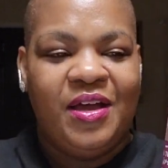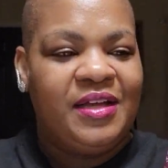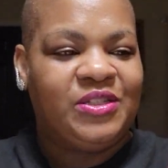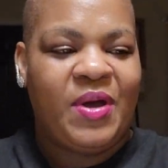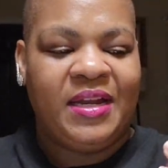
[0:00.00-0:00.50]

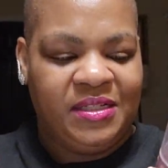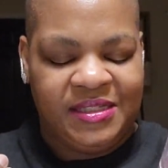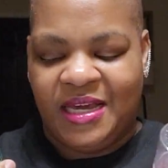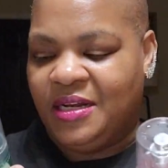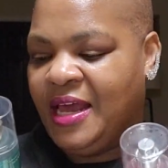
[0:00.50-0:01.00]
So I didn't
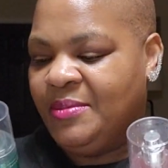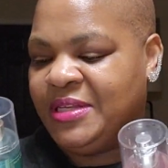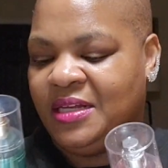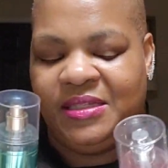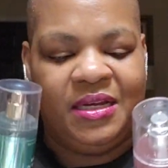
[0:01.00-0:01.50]
say the names.
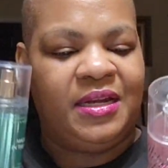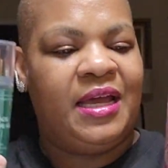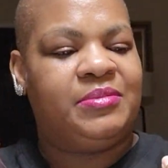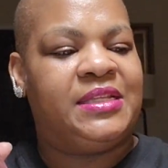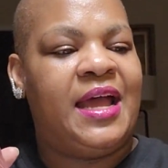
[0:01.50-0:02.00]
I'll say the
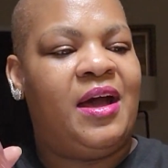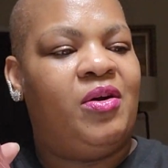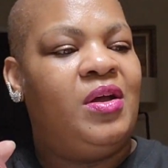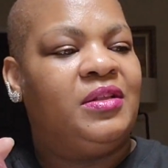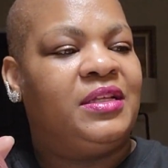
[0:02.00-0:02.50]
names
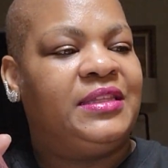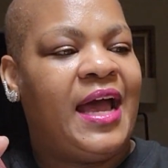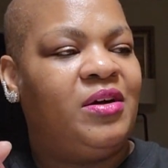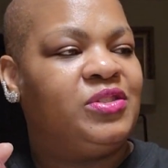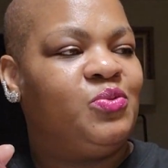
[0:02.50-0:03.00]
now. The
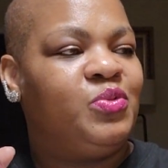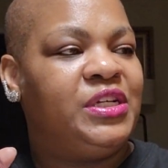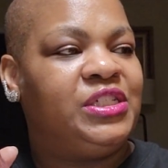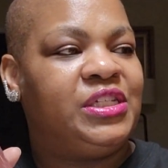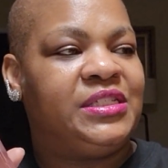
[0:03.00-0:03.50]
Thousand
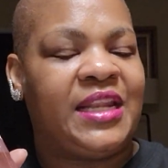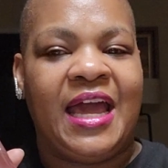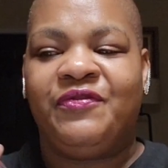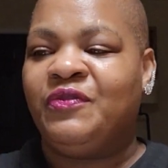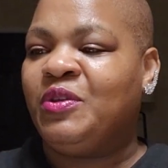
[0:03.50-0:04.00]
Wishes,
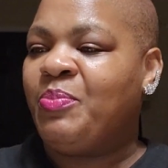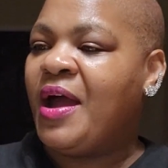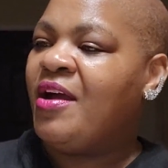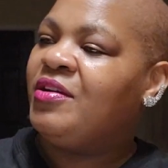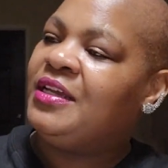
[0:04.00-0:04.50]
Life of the
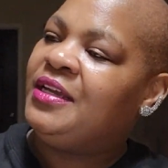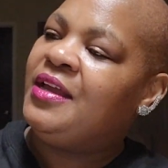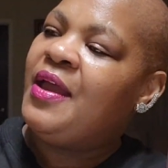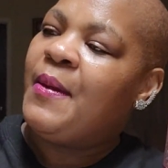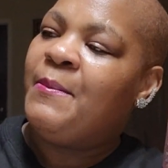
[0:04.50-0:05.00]

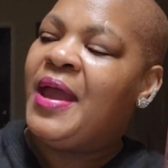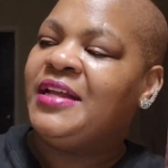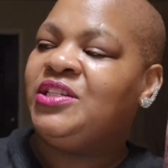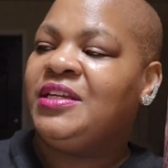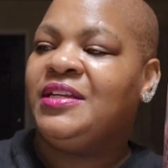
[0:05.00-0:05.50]
Party,
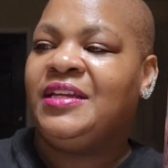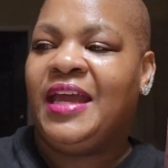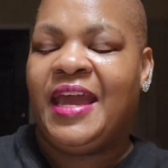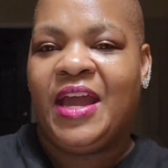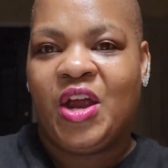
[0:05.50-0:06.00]
Magic in
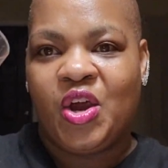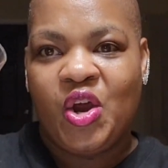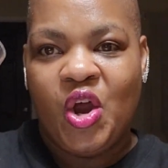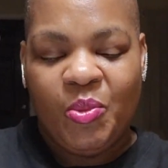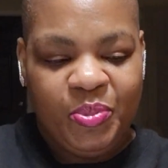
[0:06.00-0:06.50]
the Air,
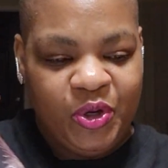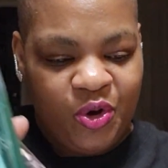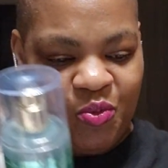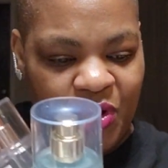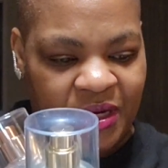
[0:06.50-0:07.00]

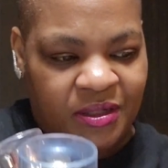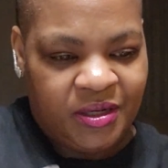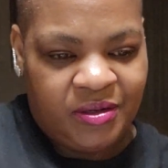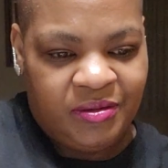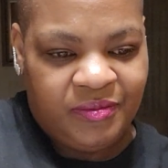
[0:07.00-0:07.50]
Pure
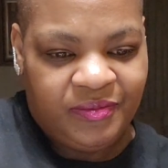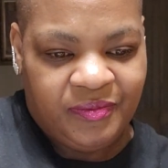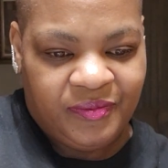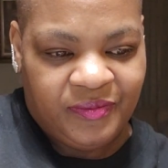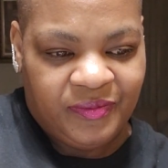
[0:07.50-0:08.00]
Wonder.
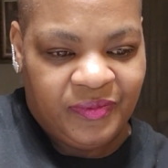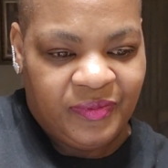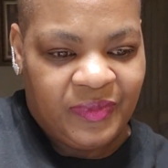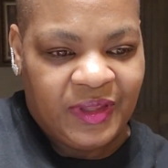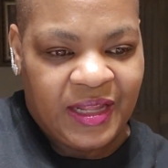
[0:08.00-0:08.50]

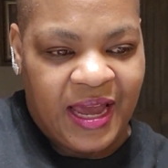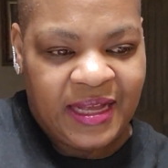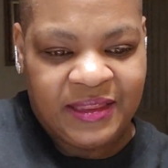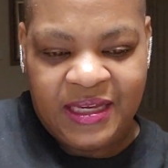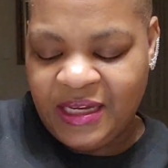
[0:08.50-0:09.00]

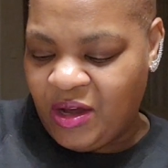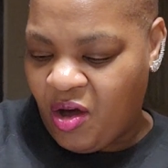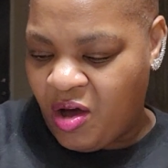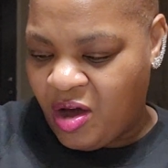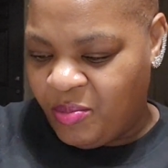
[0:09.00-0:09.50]
I think could
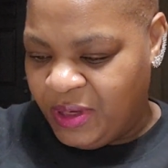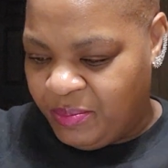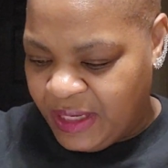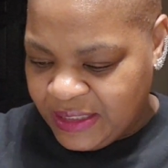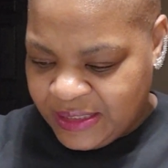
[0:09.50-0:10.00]
all be
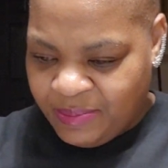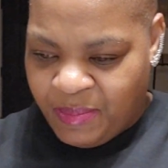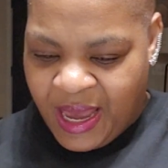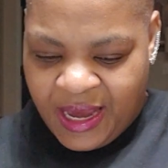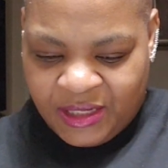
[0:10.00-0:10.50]
mixed and
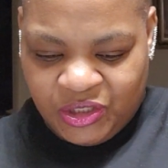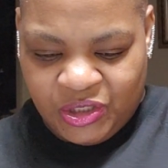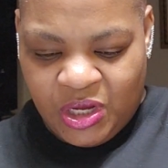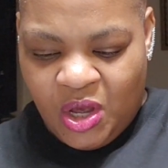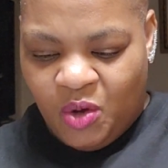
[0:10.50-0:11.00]

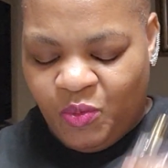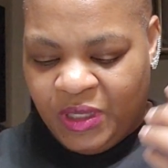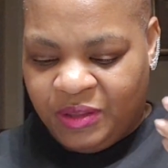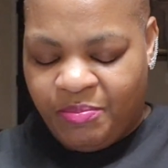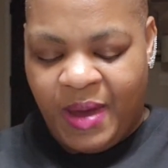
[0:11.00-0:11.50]
matched
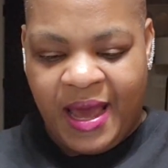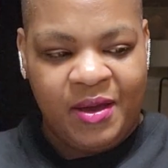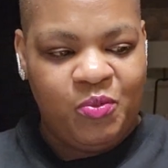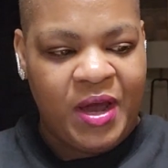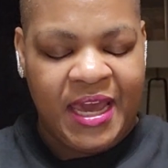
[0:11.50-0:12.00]
with
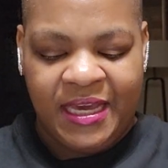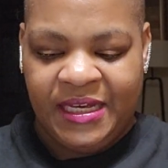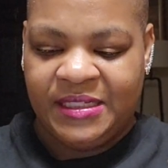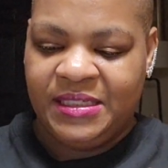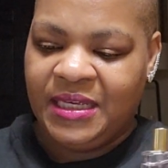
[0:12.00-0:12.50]
My Way
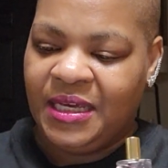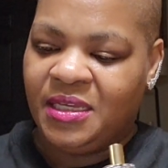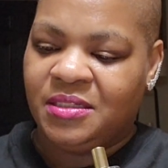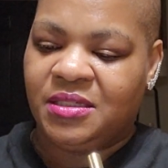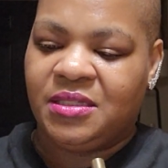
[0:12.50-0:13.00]

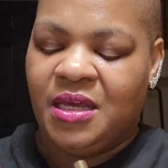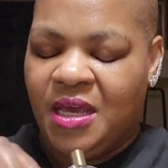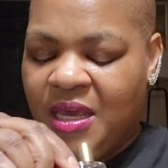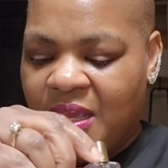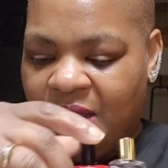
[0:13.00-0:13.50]
Intense,
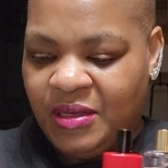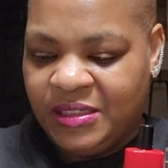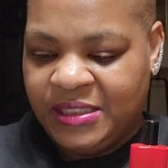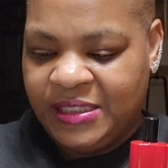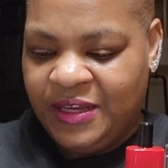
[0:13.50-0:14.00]

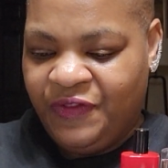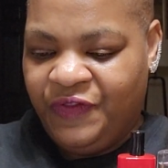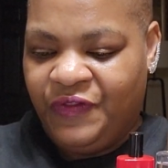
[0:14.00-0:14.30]
C